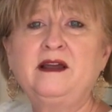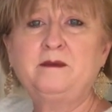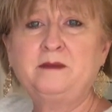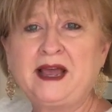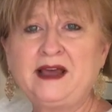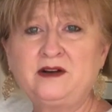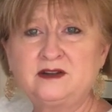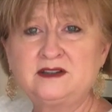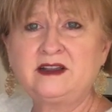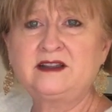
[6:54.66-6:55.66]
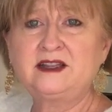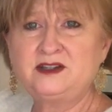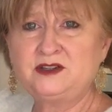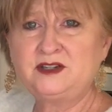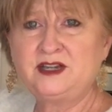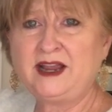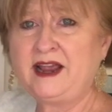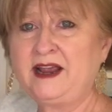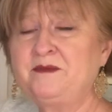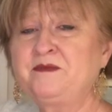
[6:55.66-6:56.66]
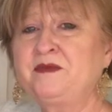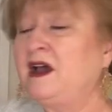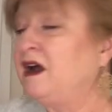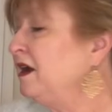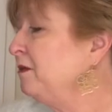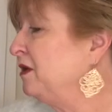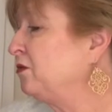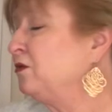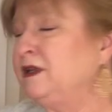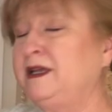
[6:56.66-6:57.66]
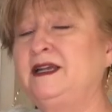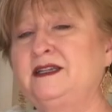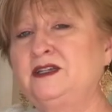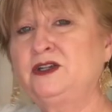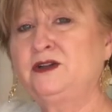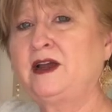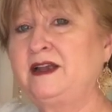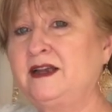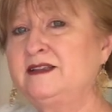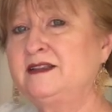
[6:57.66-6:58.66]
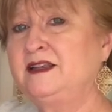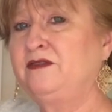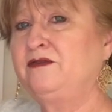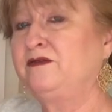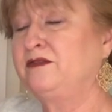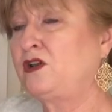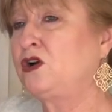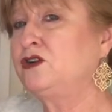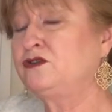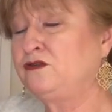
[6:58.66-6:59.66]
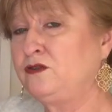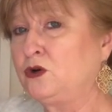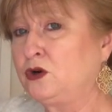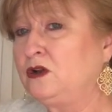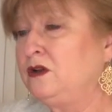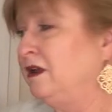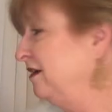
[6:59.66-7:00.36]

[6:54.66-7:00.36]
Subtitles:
patterns like they do today. I'm really into, I guess, the large floral